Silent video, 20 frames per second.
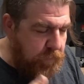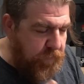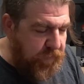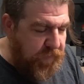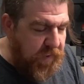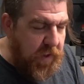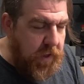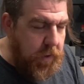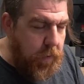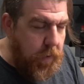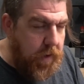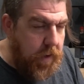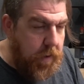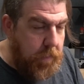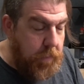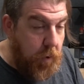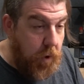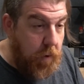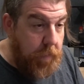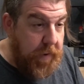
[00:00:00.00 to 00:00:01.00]
fill you in
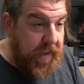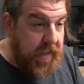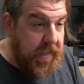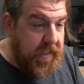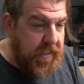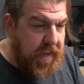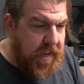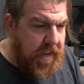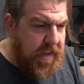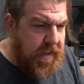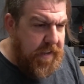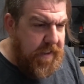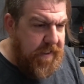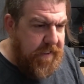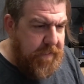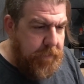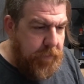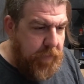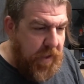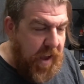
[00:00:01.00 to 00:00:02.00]
on more, because
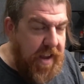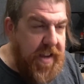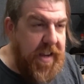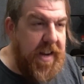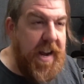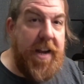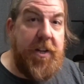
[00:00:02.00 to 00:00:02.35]
I can